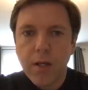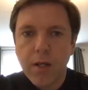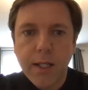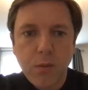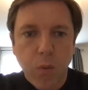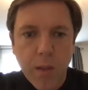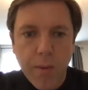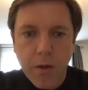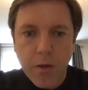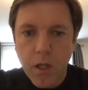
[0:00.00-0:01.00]
is one
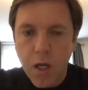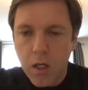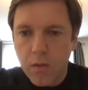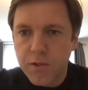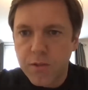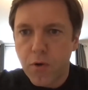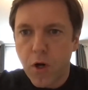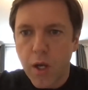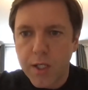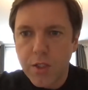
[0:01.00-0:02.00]
about nerves
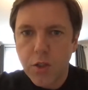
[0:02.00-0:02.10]
prior to